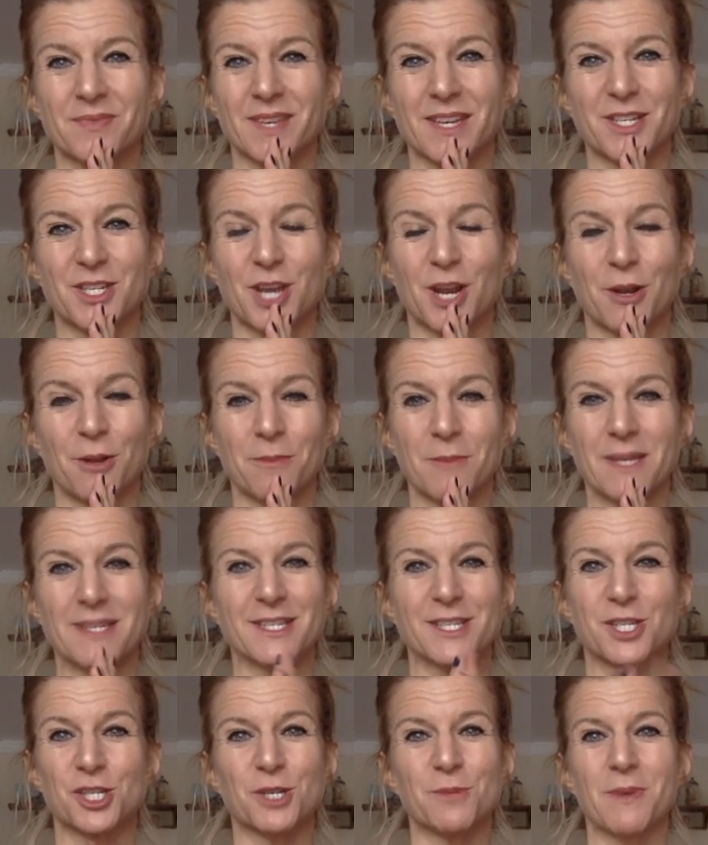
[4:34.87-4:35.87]
a channel
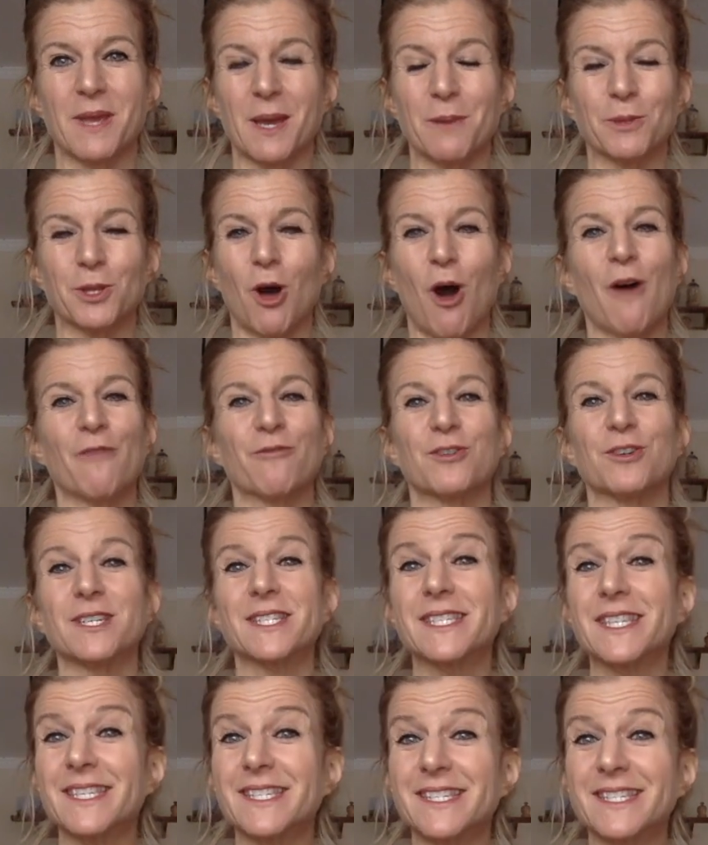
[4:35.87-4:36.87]
message to be able to offer
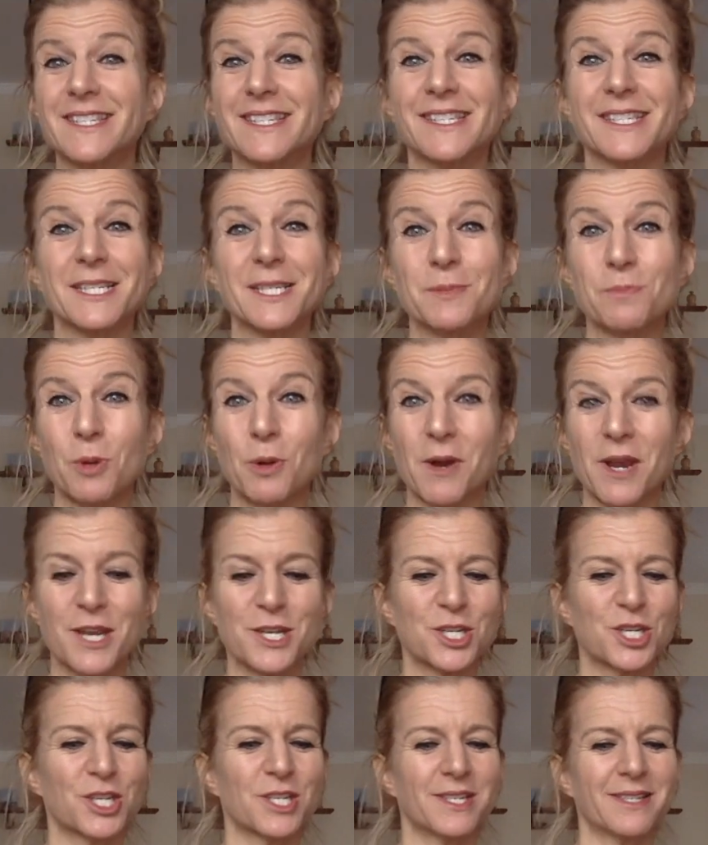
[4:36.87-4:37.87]
assistance,
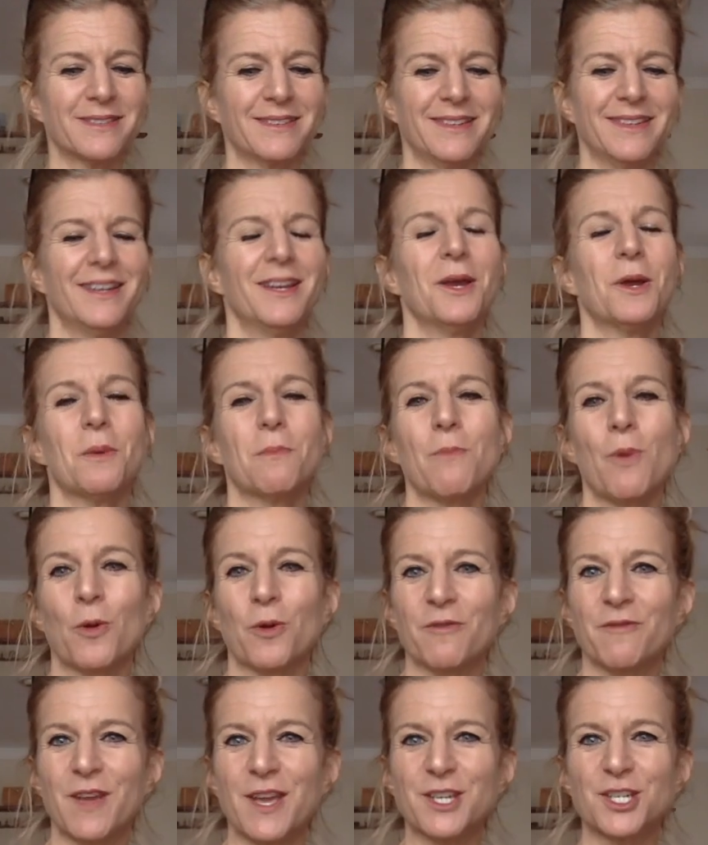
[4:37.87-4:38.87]
inspiration,
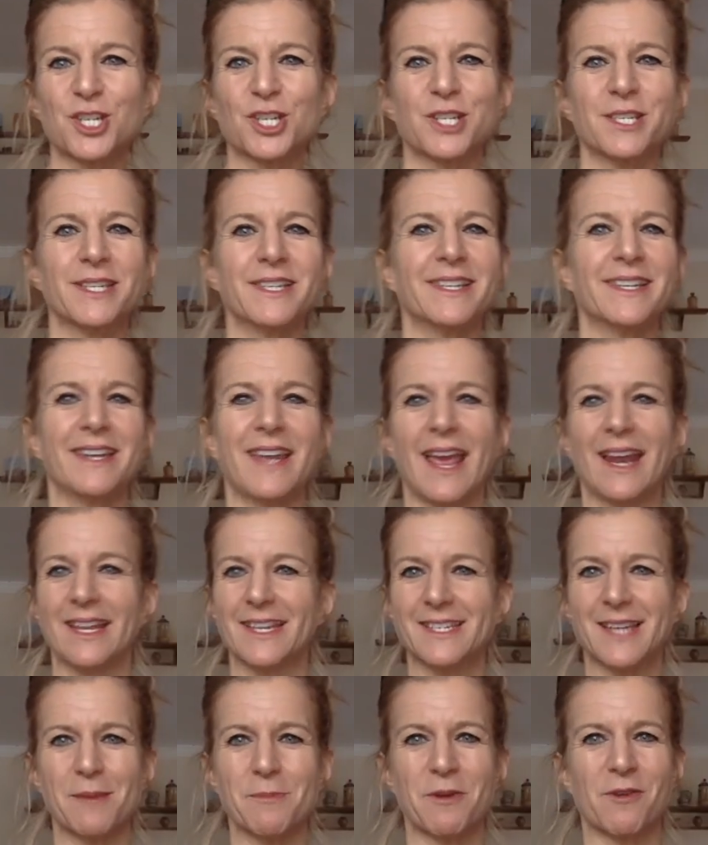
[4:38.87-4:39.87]
motivation, any
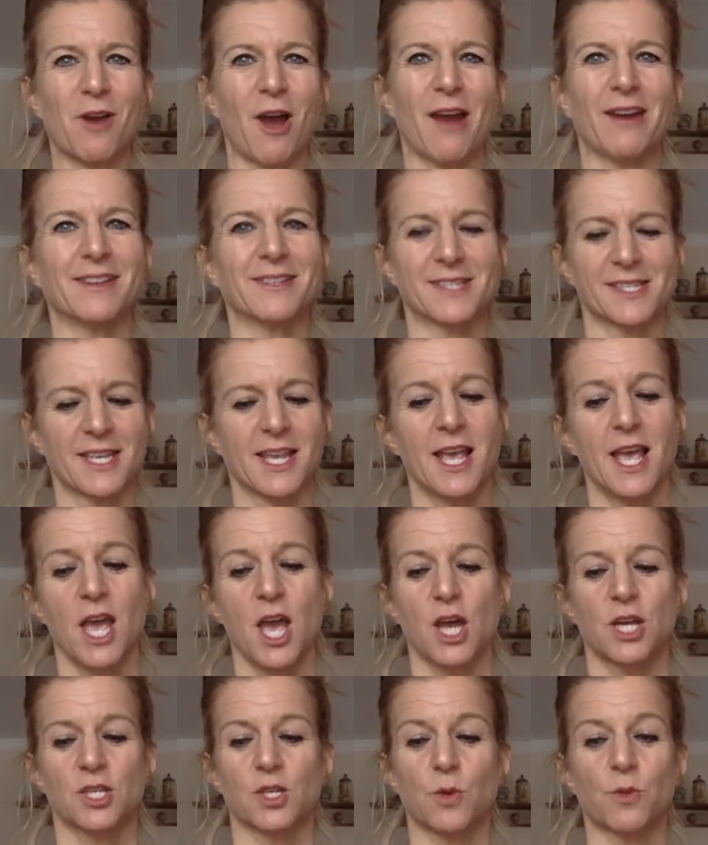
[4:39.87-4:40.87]
type of guidance.
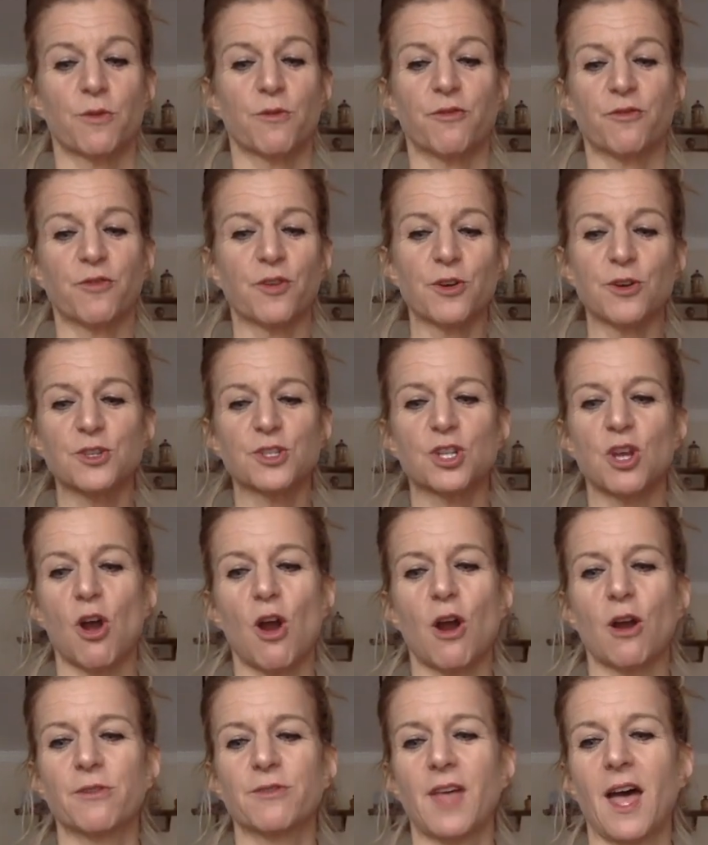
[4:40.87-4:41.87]
So the first
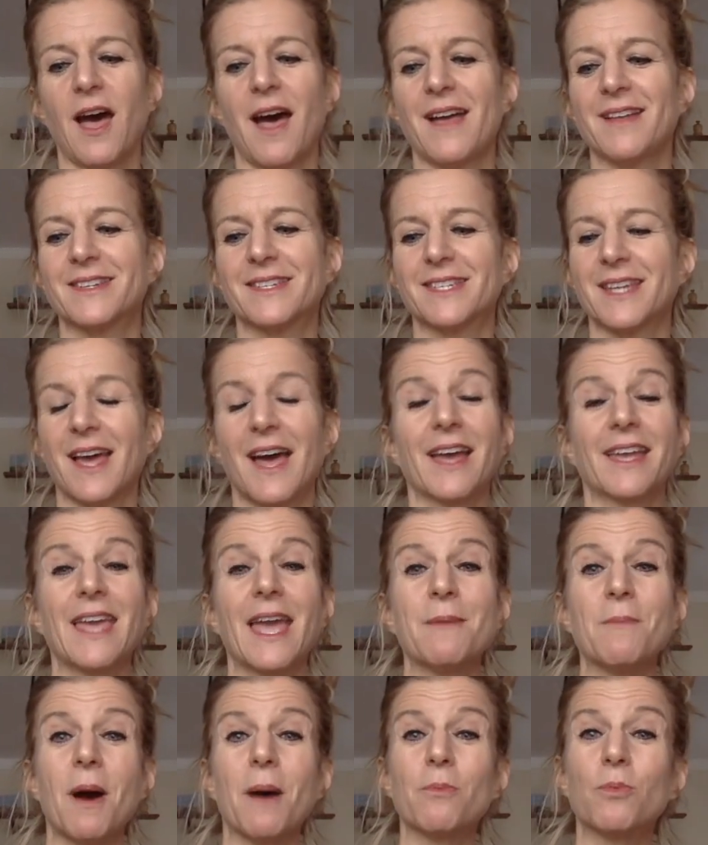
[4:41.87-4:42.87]
card that
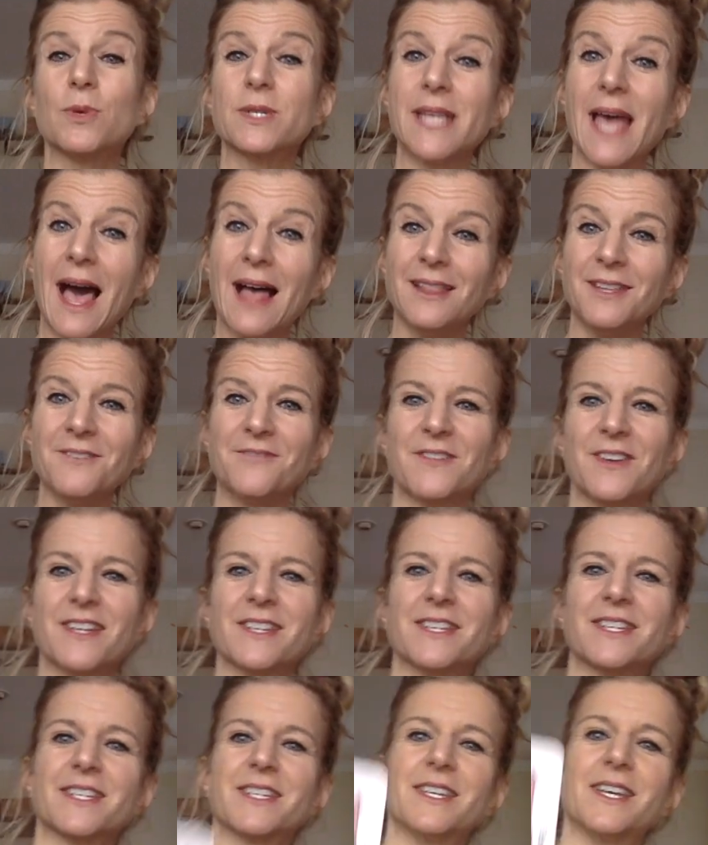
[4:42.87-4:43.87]
came up was
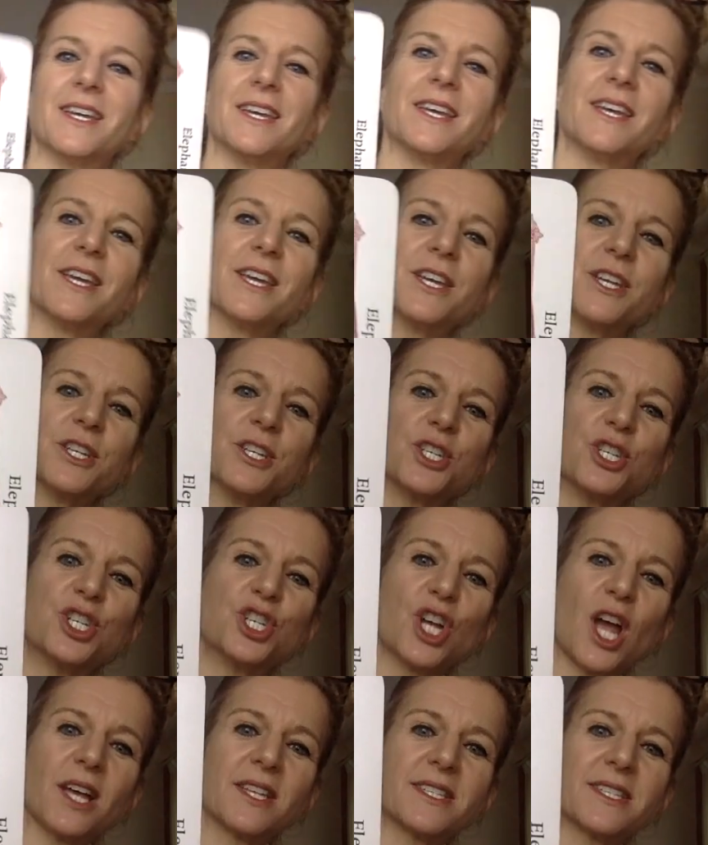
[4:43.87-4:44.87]
Elephant,
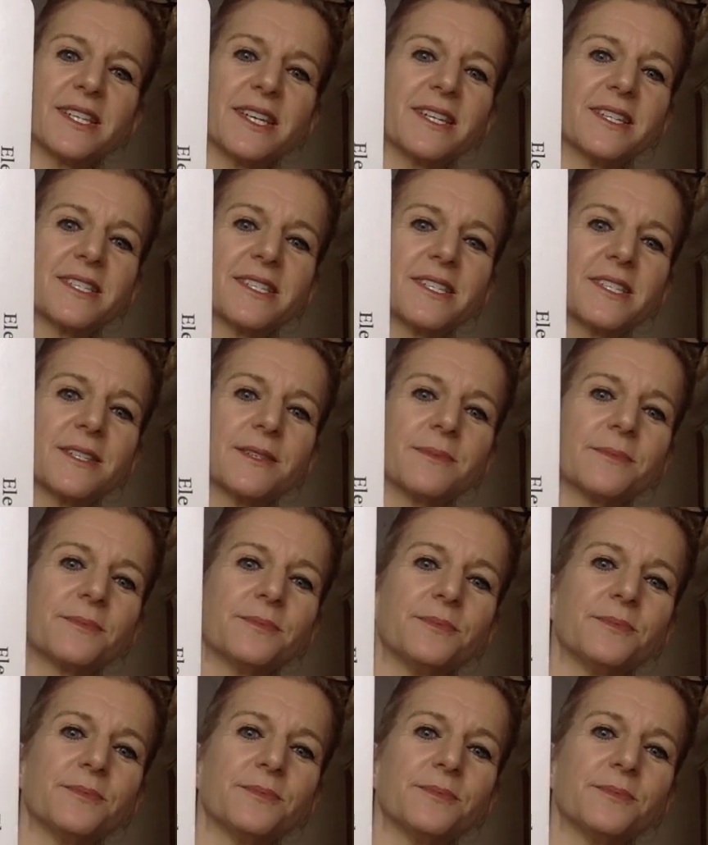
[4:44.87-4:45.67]
Justice.